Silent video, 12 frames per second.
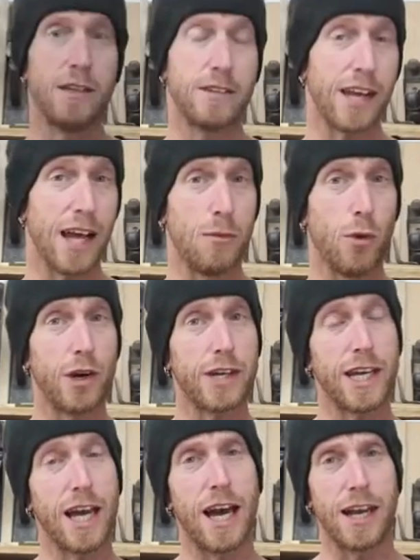Today I'm
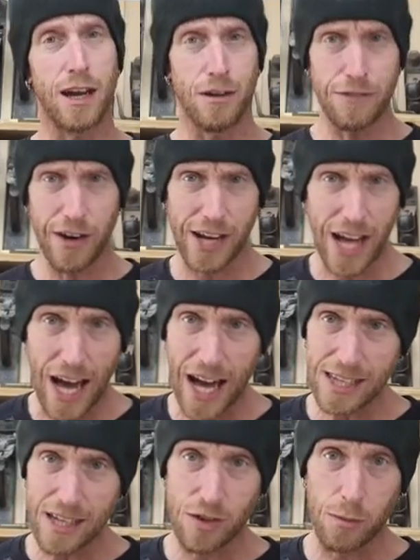working on a very
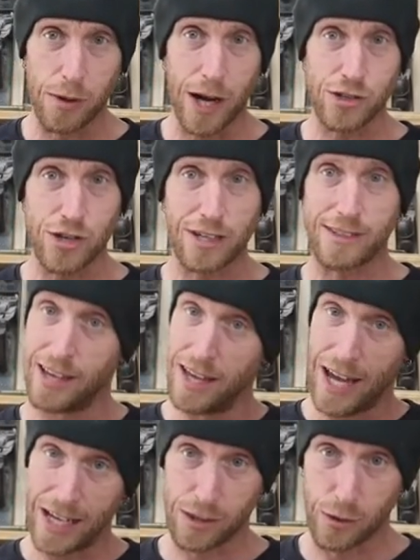high level project
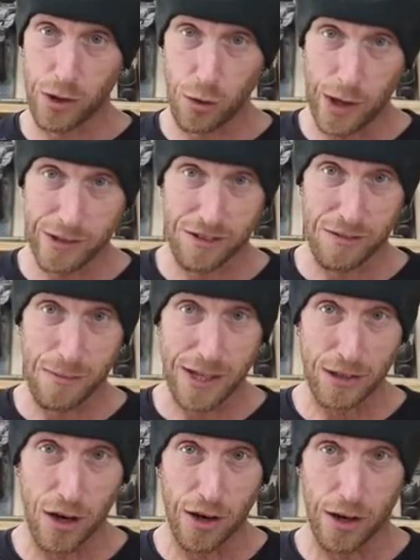at the request of my
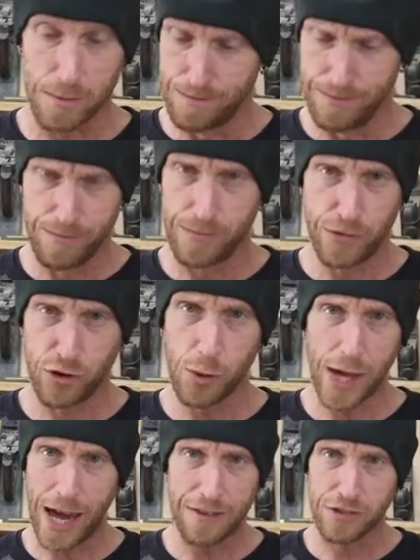daughter, so
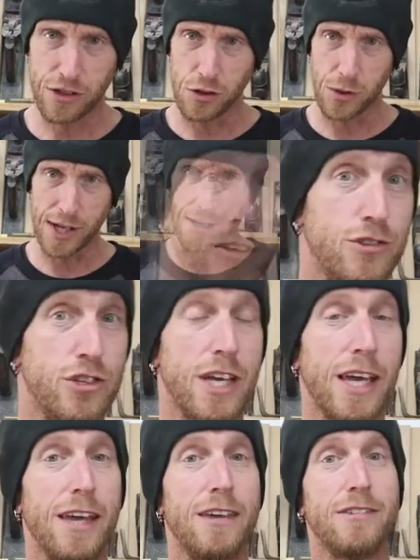we have to do it.
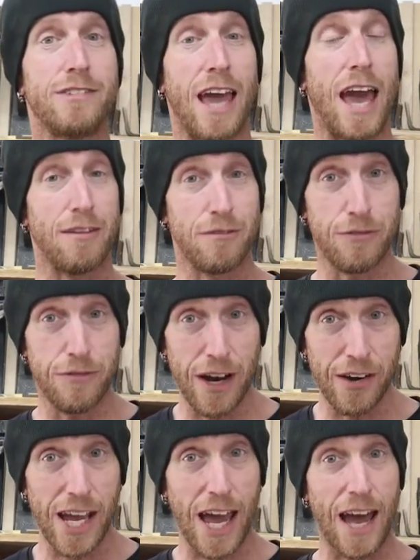She is
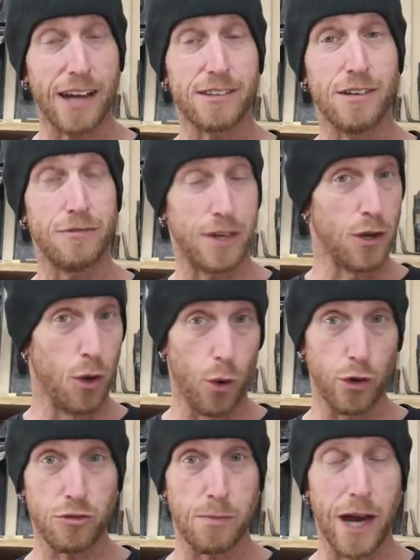very active in
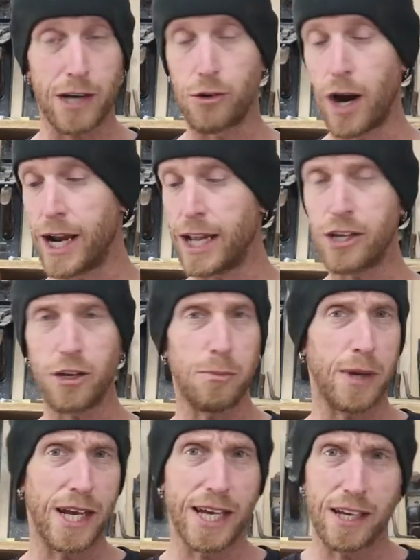horseback riding,
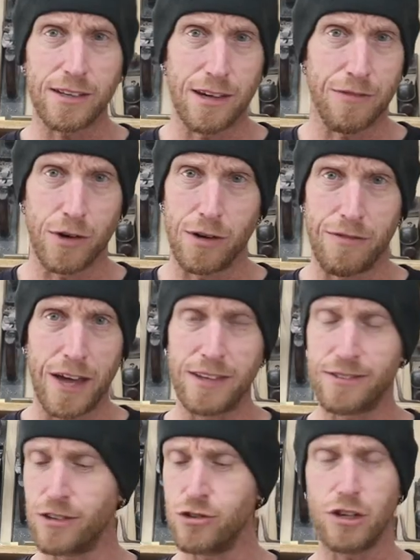competing in different
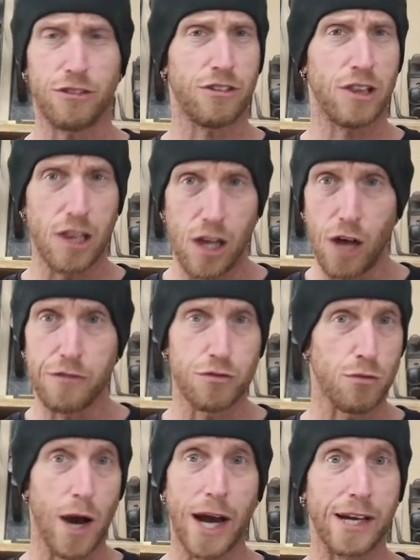events, and just loves
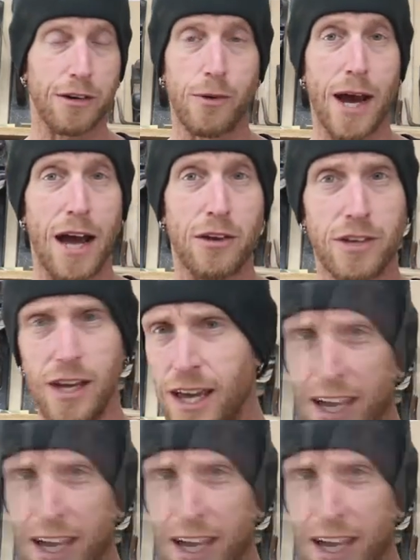riding around.